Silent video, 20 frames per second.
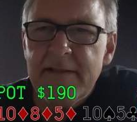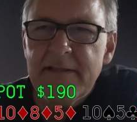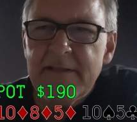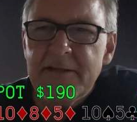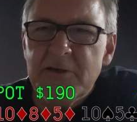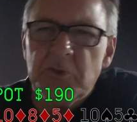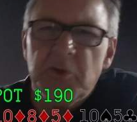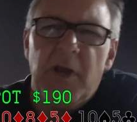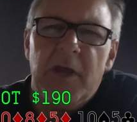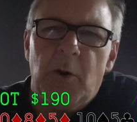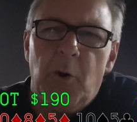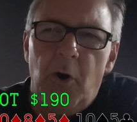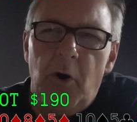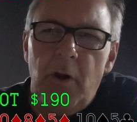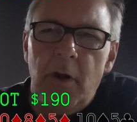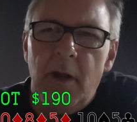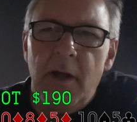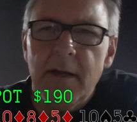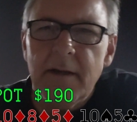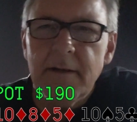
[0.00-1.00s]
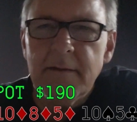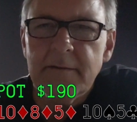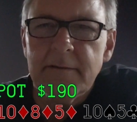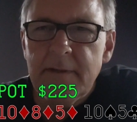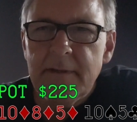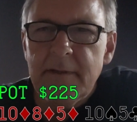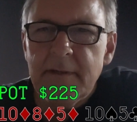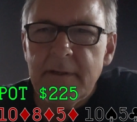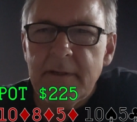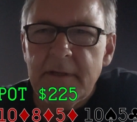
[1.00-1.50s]
So I call.
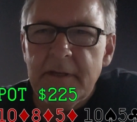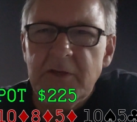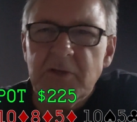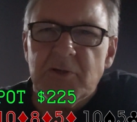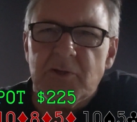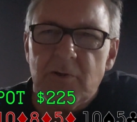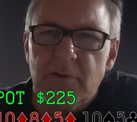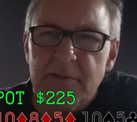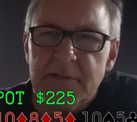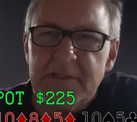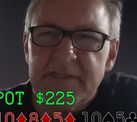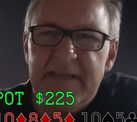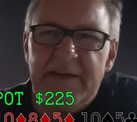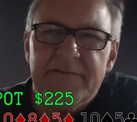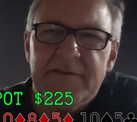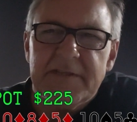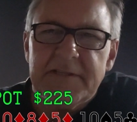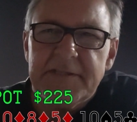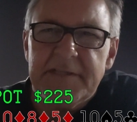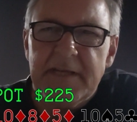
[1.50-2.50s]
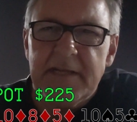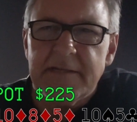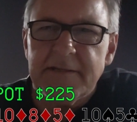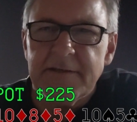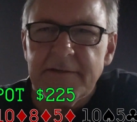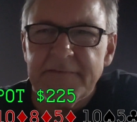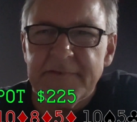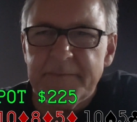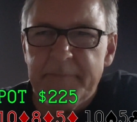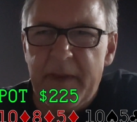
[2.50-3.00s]
He shows 7-6
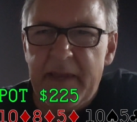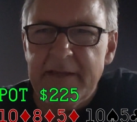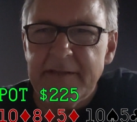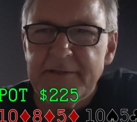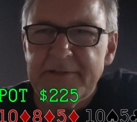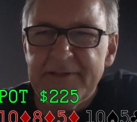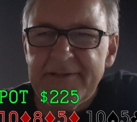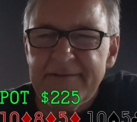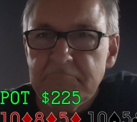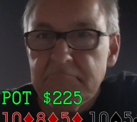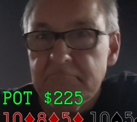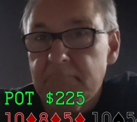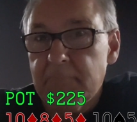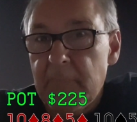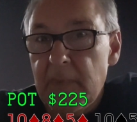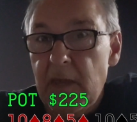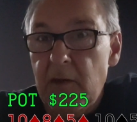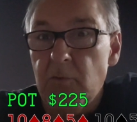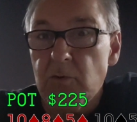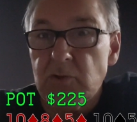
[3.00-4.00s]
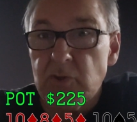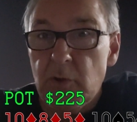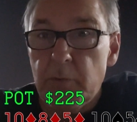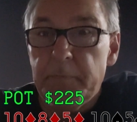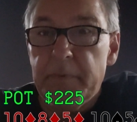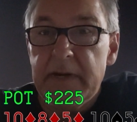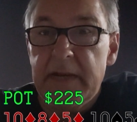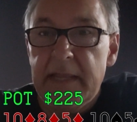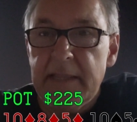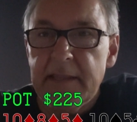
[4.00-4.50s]
of spades. He was
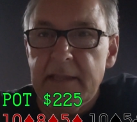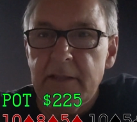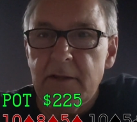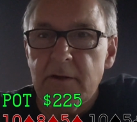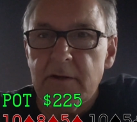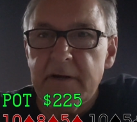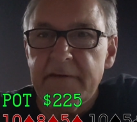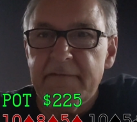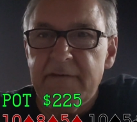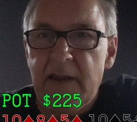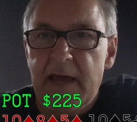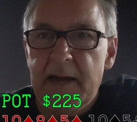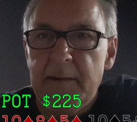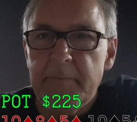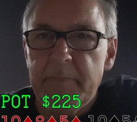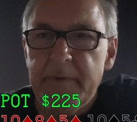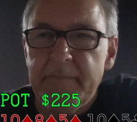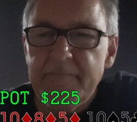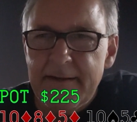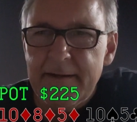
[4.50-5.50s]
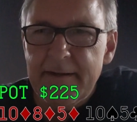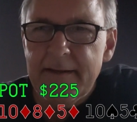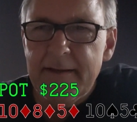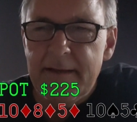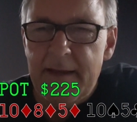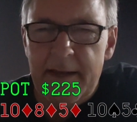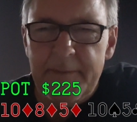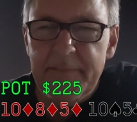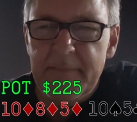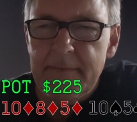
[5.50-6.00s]
open-ended on a flop.
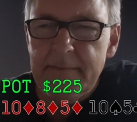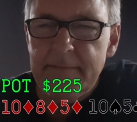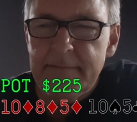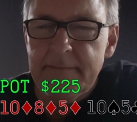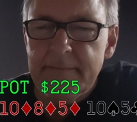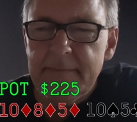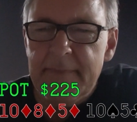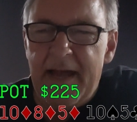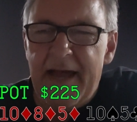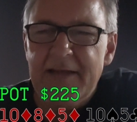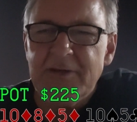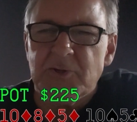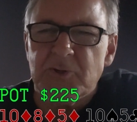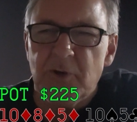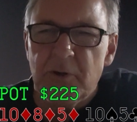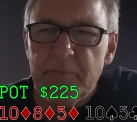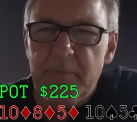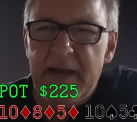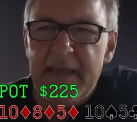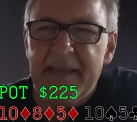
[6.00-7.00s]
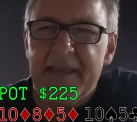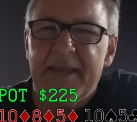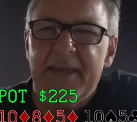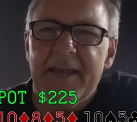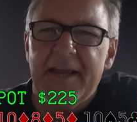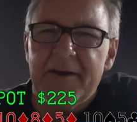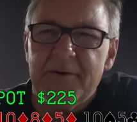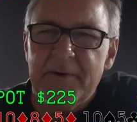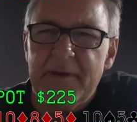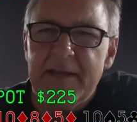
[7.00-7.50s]
I show my king
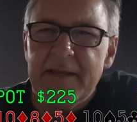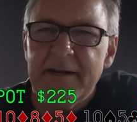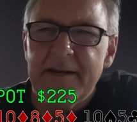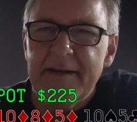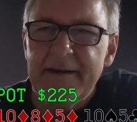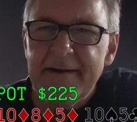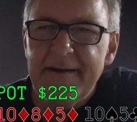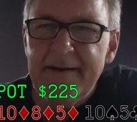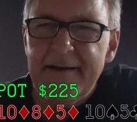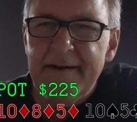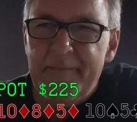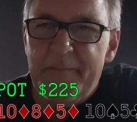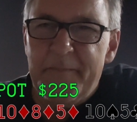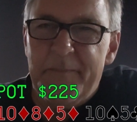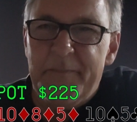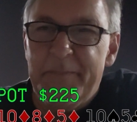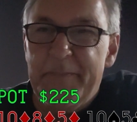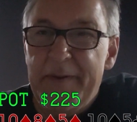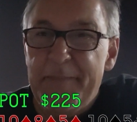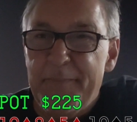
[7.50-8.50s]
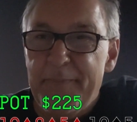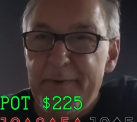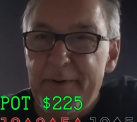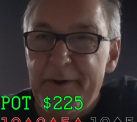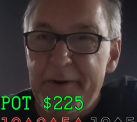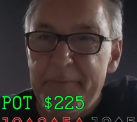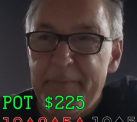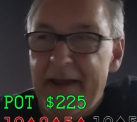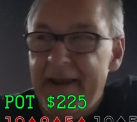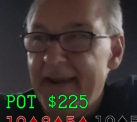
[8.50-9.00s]
queen. People on
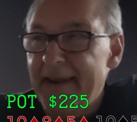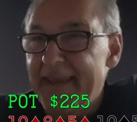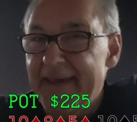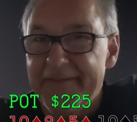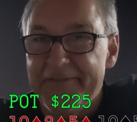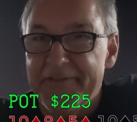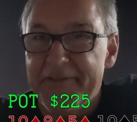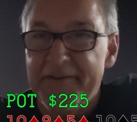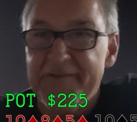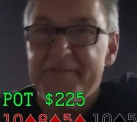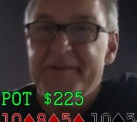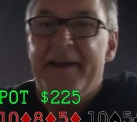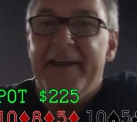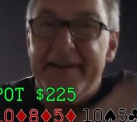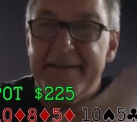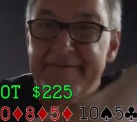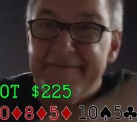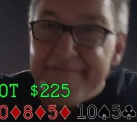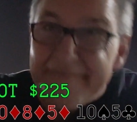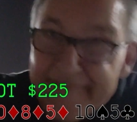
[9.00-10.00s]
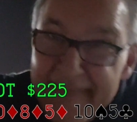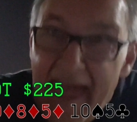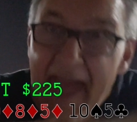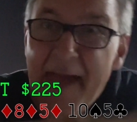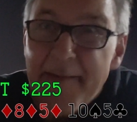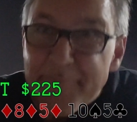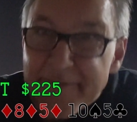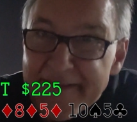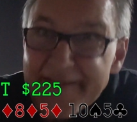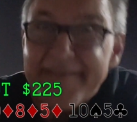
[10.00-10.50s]
my left and right
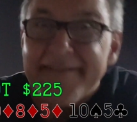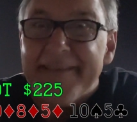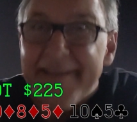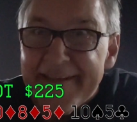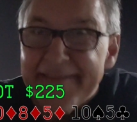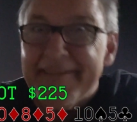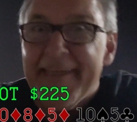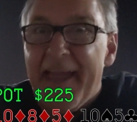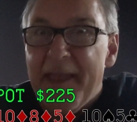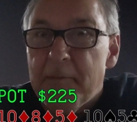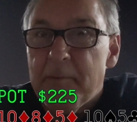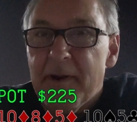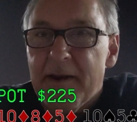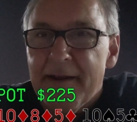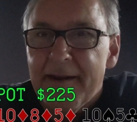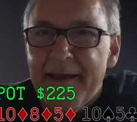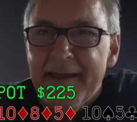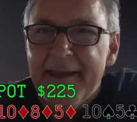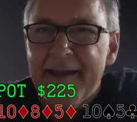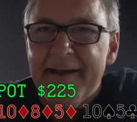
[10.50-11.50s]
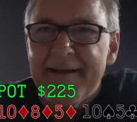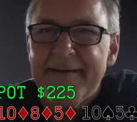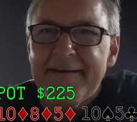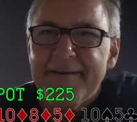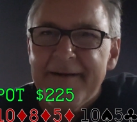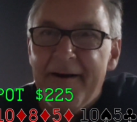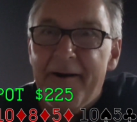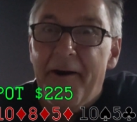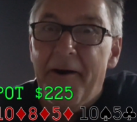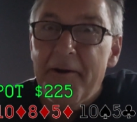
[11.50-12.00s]
tapped at the table like,
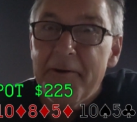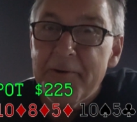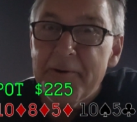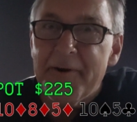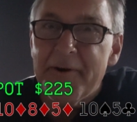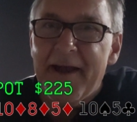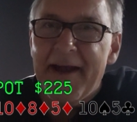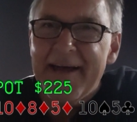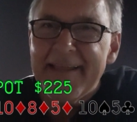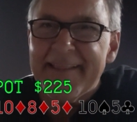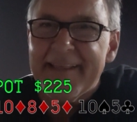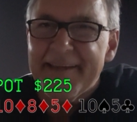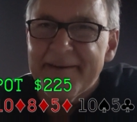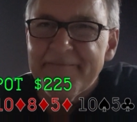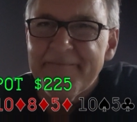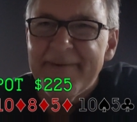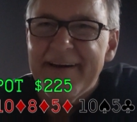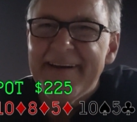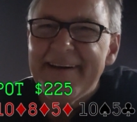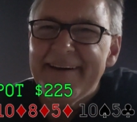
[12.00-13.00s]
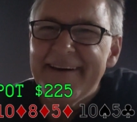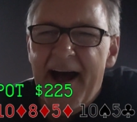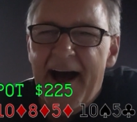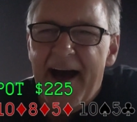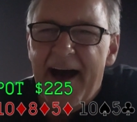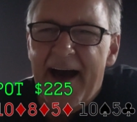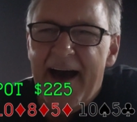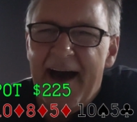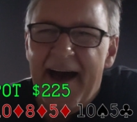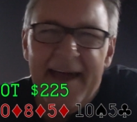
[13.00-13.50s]
oh, you got him.
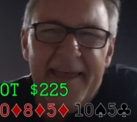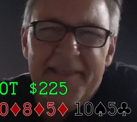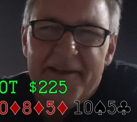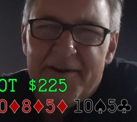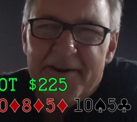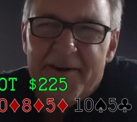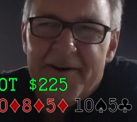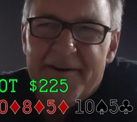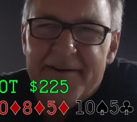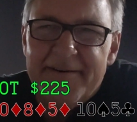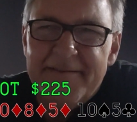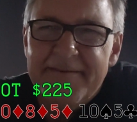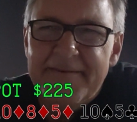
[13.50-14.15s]
I don't know.